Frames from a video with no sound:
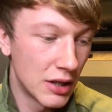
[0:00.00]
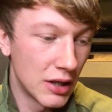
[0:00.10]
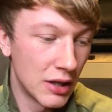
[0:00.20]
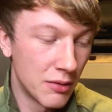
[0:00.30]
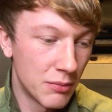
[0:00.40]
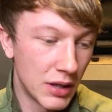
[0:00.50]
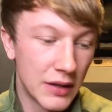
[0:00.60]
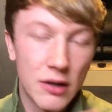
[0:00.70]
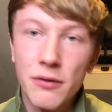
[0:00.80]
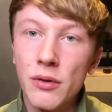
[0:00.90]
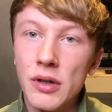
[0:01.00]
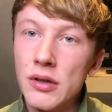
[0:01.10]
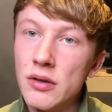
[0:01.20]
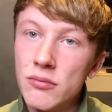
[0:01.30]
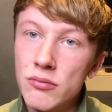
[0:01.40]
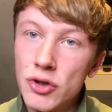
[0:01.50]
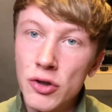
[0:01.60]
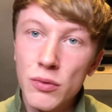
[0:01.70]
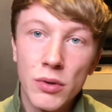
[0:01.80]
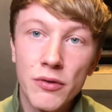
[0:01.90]
And then I thought I'd show you
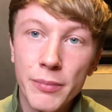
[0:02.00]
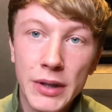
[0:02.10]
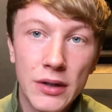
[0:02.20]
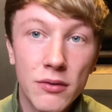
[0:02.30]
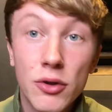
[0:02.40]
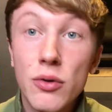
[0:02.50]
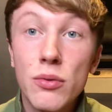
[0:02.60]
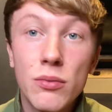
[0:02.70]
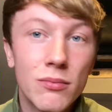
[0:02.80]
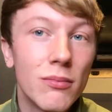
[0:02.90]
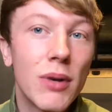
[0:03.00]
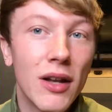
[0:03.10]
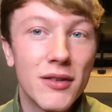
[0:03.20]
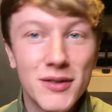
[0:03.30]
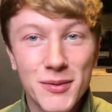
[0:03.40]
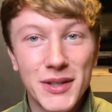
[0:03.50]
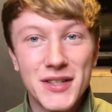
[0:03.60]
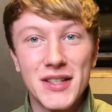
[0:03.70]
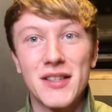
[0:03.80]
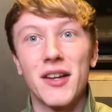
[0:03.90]
one of my new plants, which
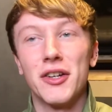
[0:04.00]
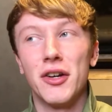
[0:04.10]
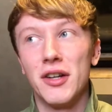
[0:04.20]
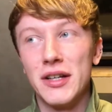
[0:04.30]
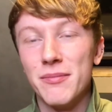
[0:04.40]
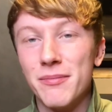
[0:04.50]
is like an early